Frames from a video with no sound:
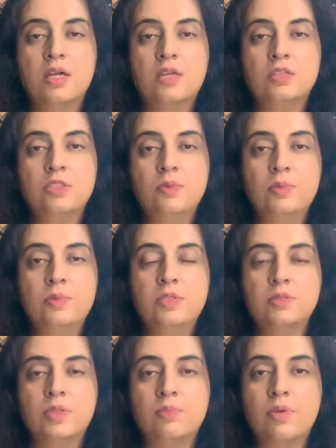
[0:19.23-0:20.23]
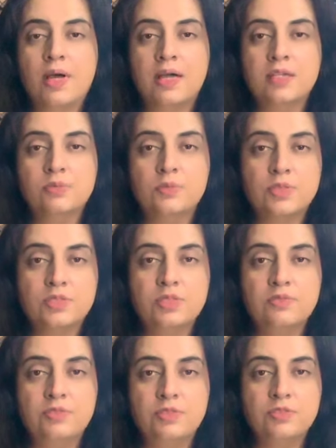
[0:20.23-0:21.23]
So I'm going to be doing past, present,
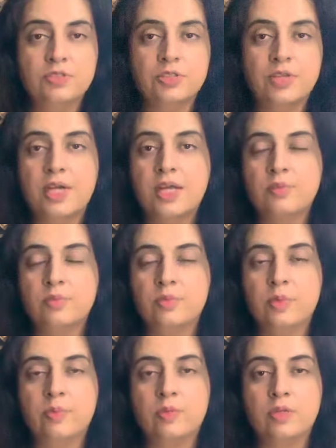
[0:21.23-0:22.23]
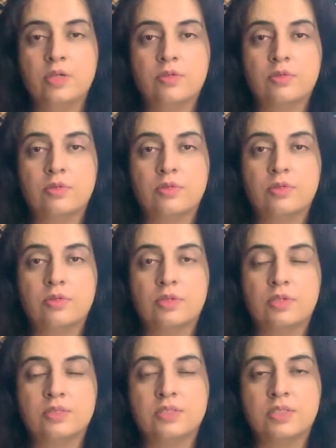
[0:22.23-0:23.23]
and future, and I'm going to be pulling out oracle
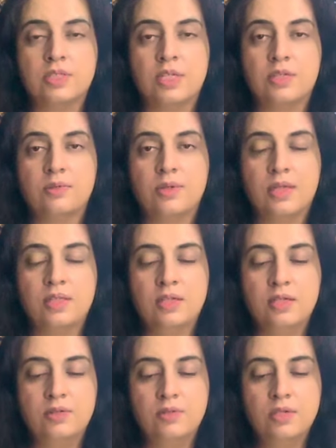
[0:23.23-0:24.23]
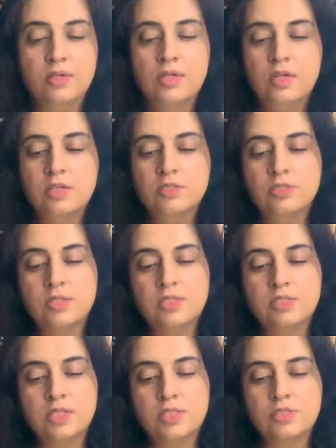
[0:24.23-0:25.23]
cards at the end. Okay, Leo? So
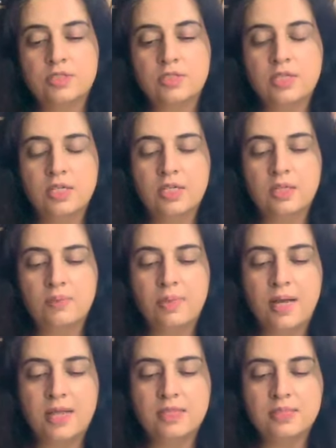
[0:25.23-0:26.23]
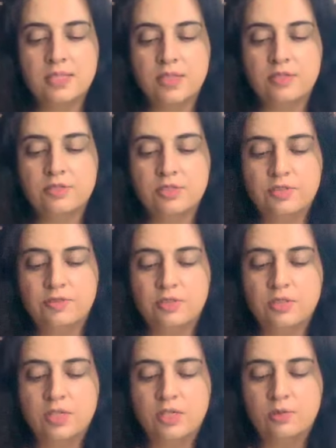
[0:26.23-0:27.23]
let's get started. Can I get the past energy for
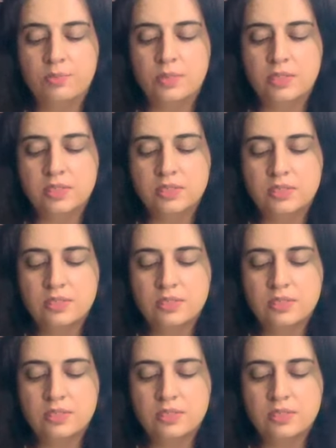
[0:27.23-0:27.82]
Leo, please?